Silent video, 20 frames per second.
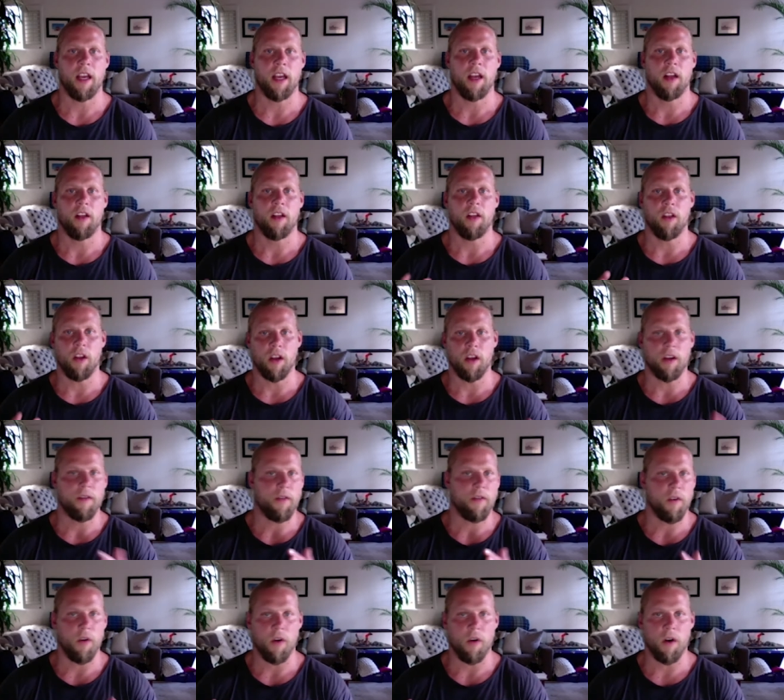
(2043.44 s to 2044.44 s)
look
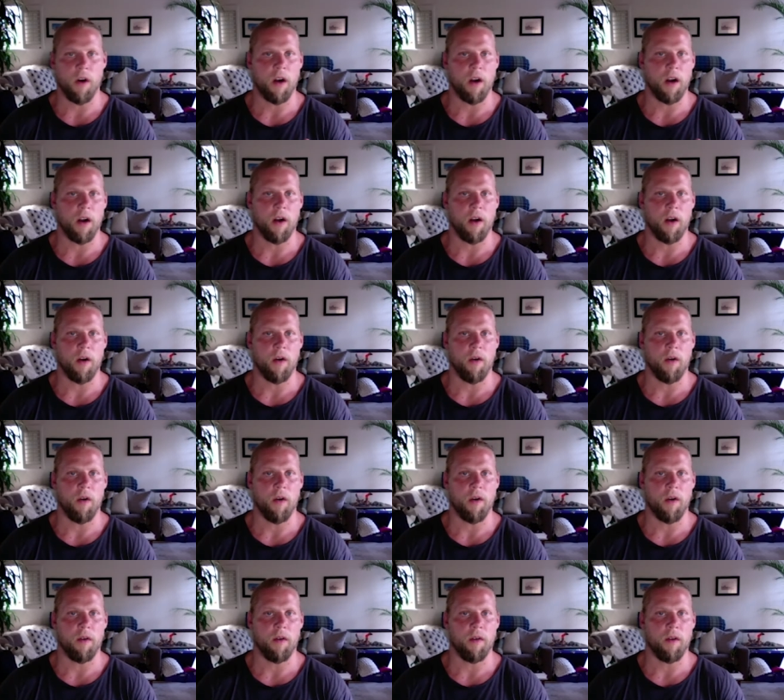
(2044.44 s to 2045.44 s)
for
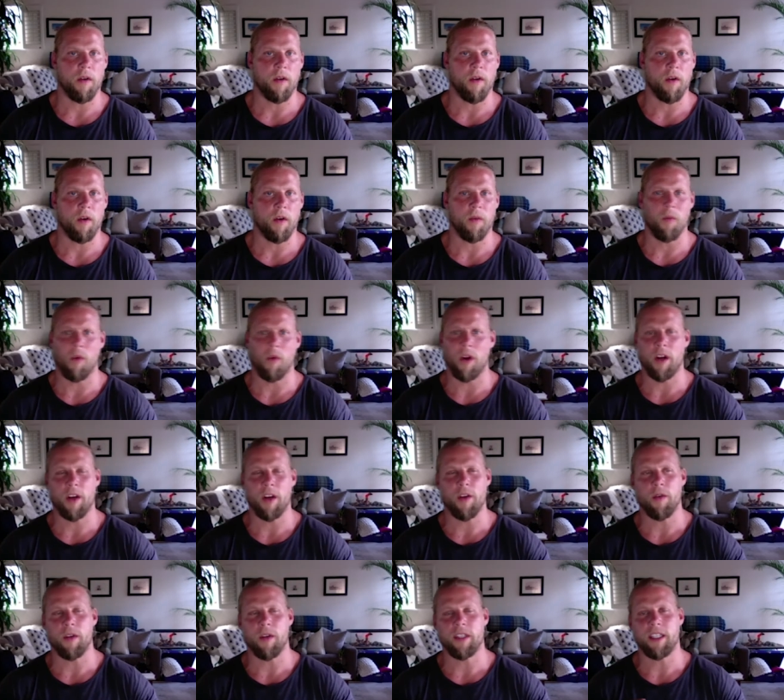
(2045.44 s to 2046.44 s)
or where
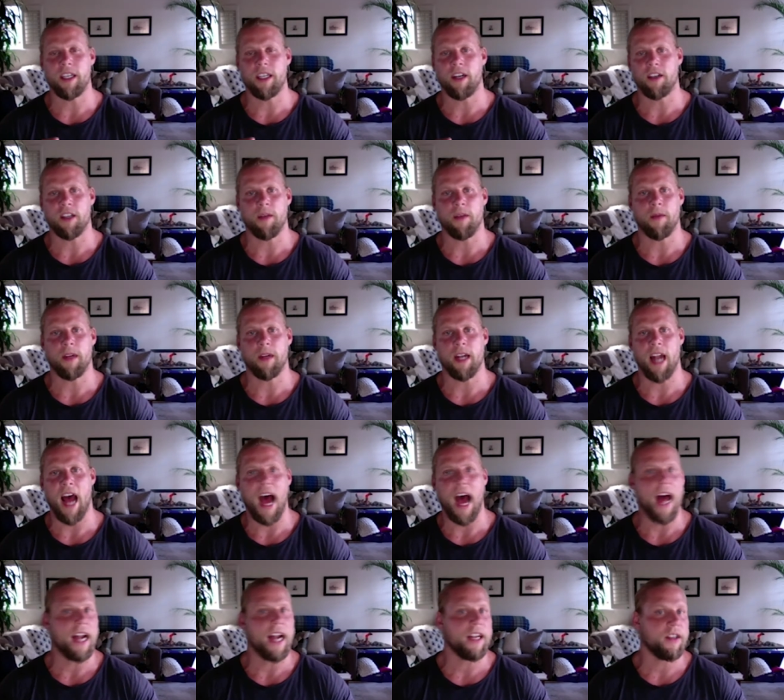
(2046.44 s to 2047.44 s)
you would steer someone
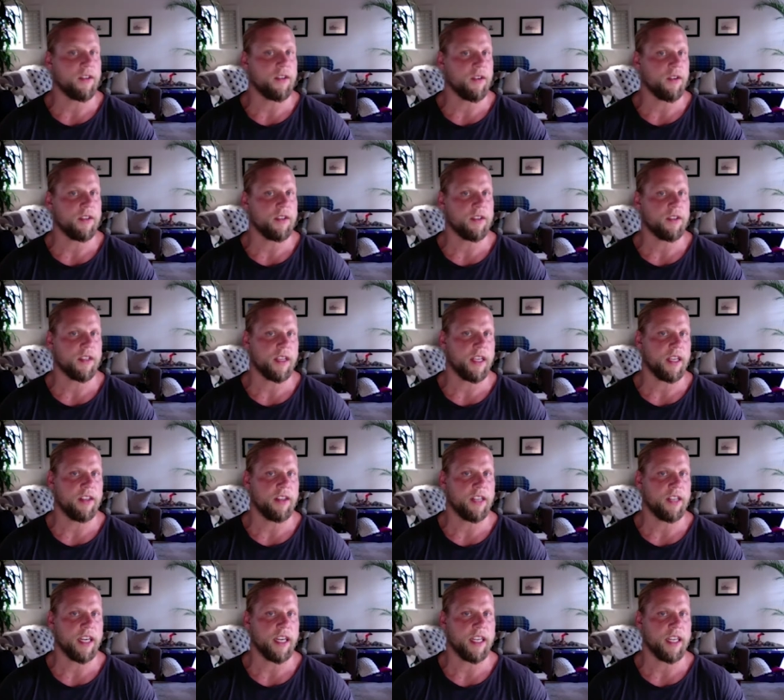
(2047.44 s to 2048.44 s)
not towards
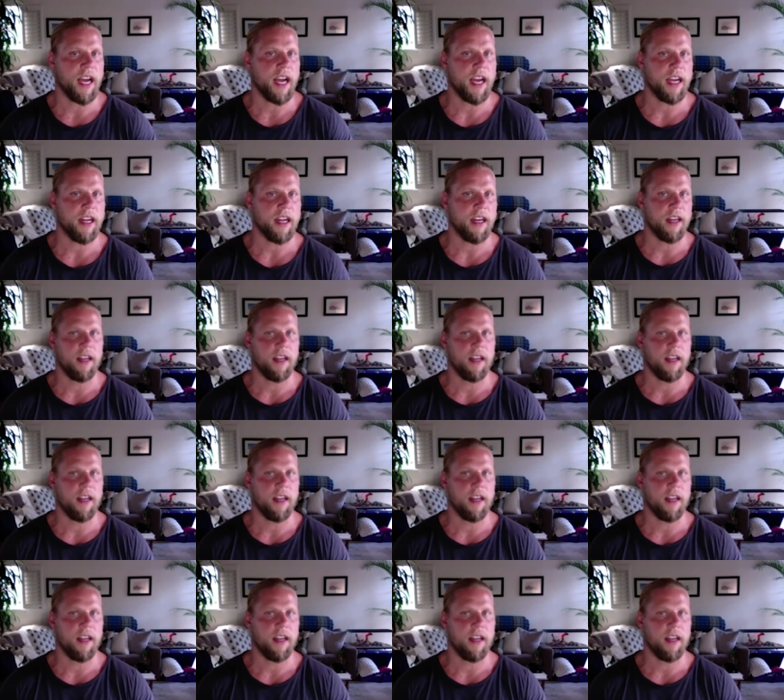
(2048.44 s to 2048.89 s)
ketogenic diet?